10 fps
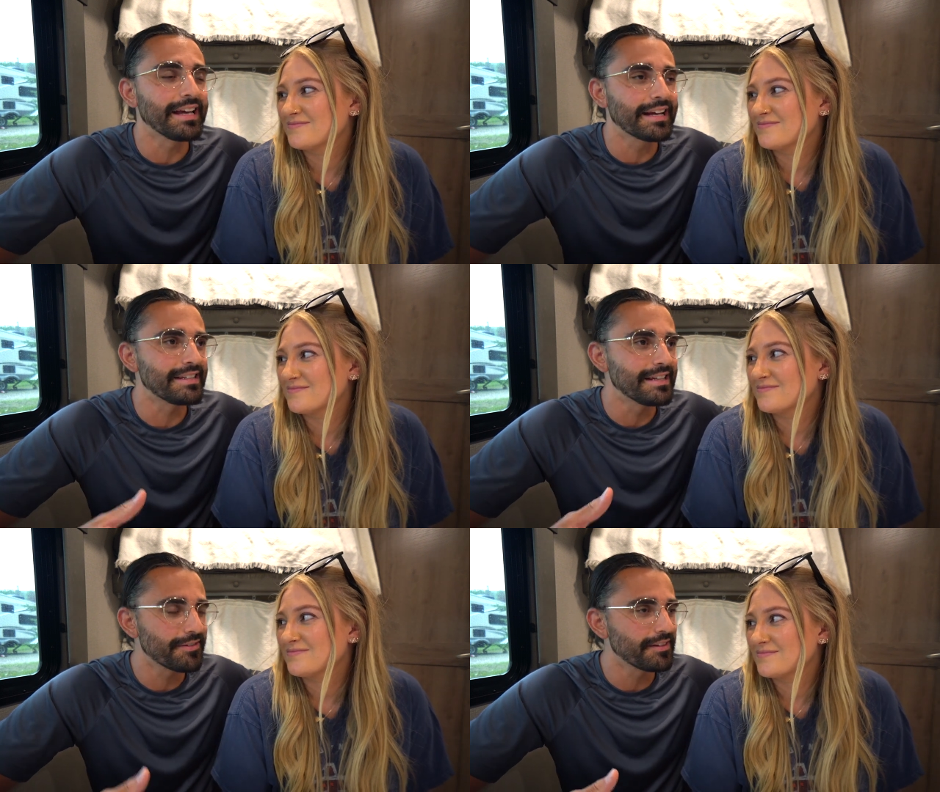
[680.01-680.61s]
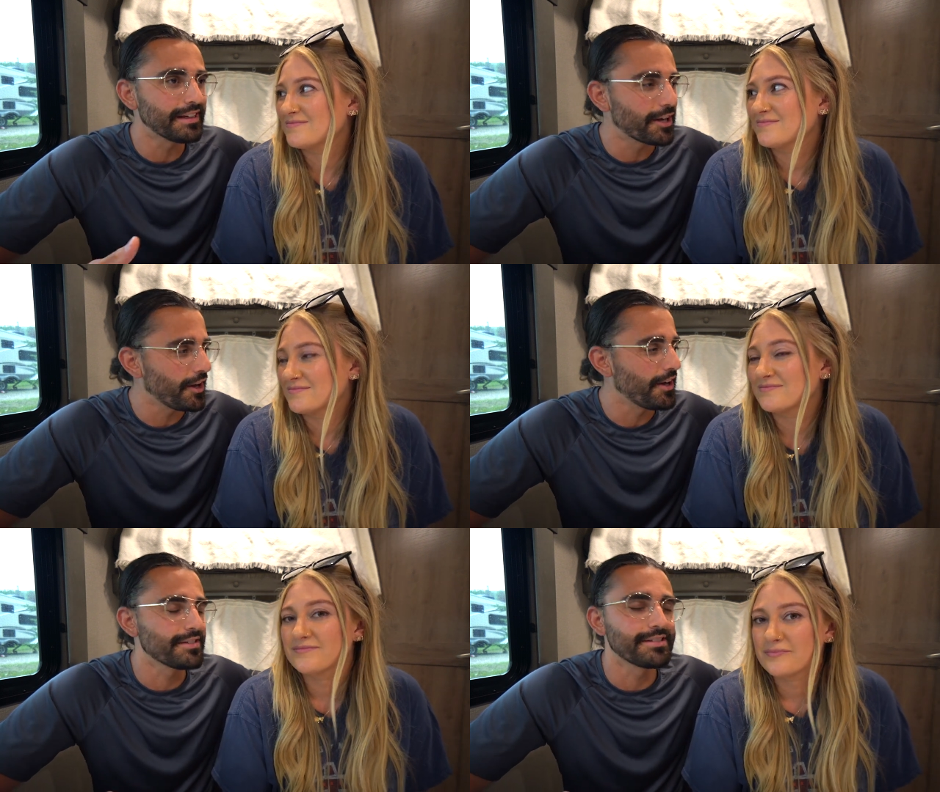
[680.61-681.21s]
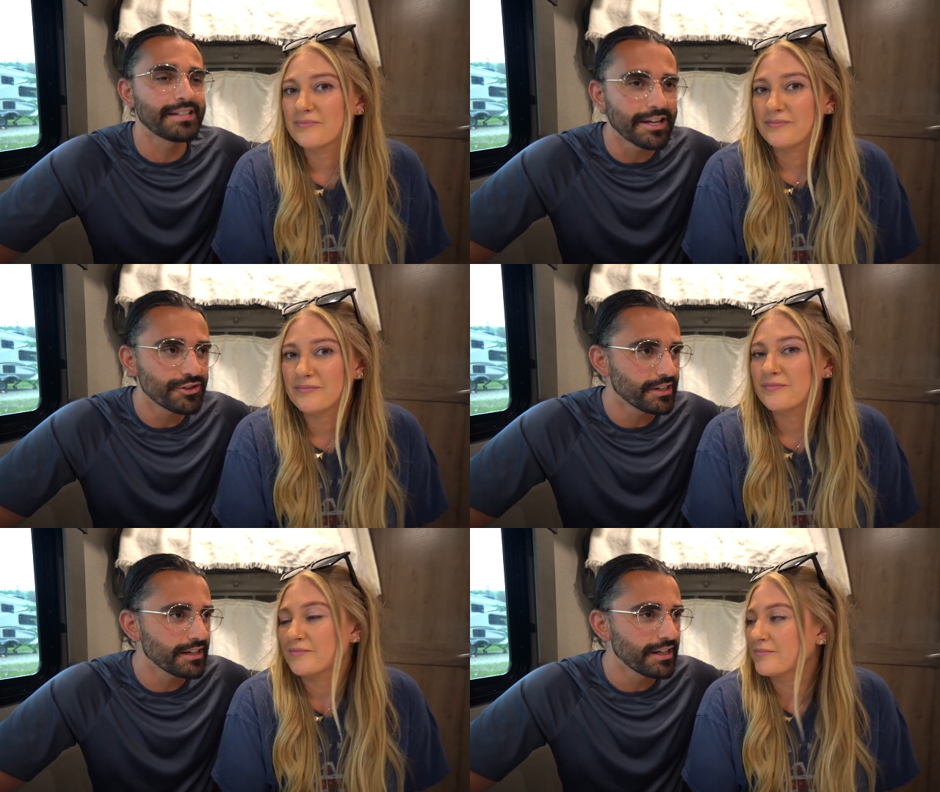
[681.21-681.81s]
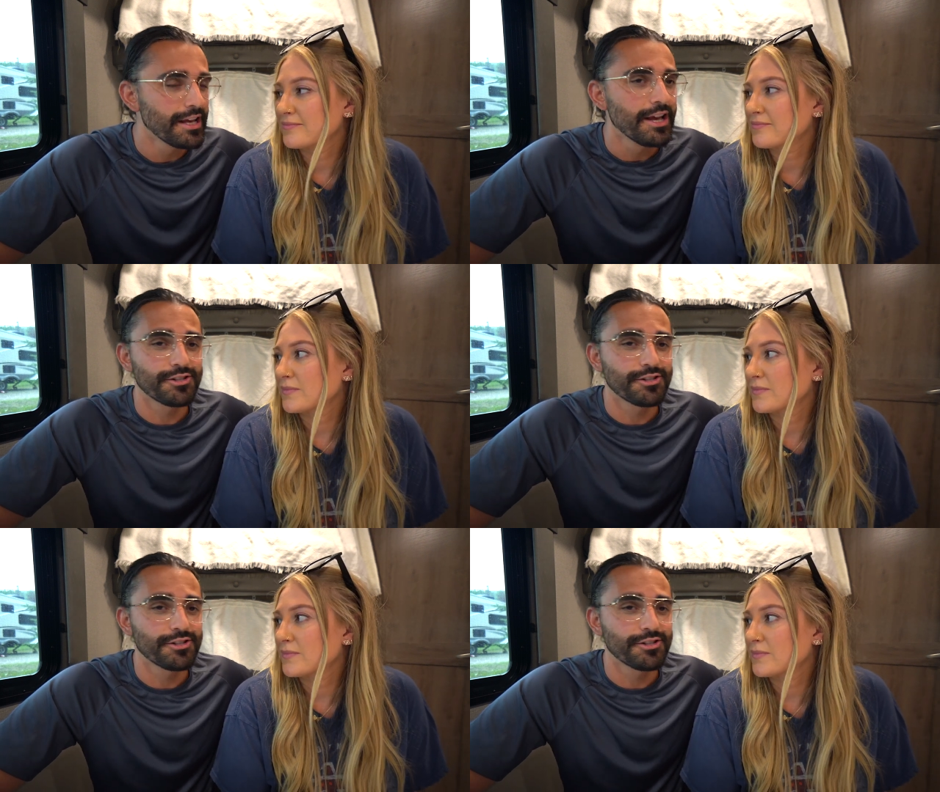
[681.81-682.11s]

Speaker 1: it can definitely cause tension.